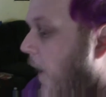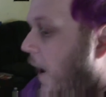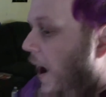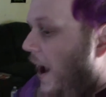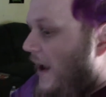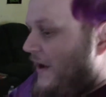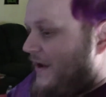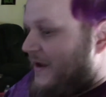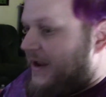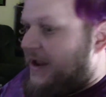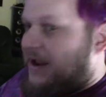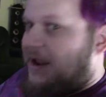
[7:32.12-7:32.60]

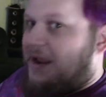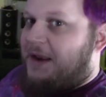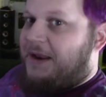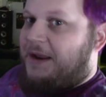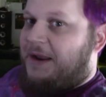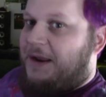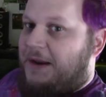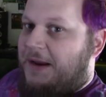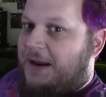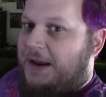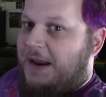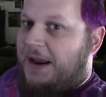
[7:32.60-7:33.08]
I
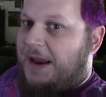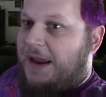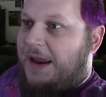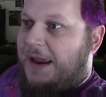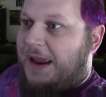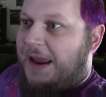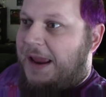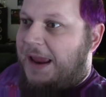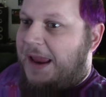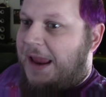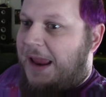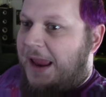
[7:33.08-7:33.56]
did.
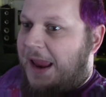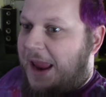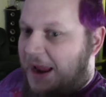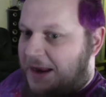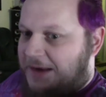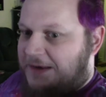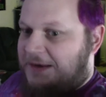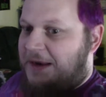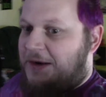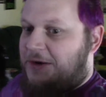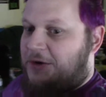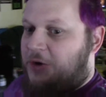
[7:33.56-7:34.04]
I
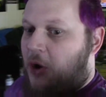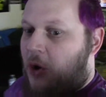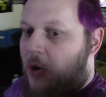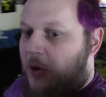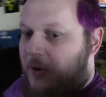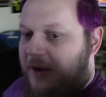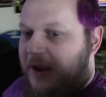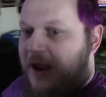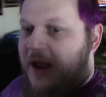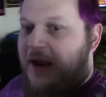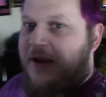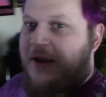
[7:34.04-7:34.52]
did go
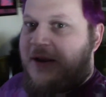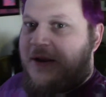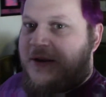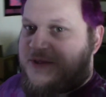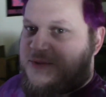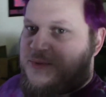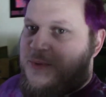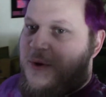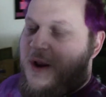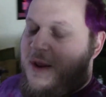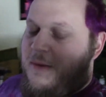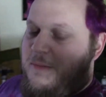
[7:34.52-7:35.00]
and get it,
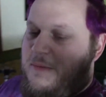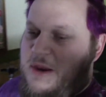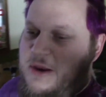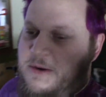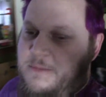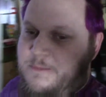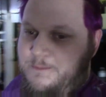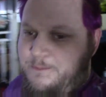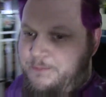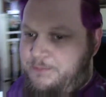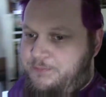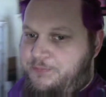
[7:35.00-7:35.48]
is what I
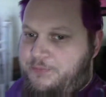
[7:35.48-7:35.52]
mean.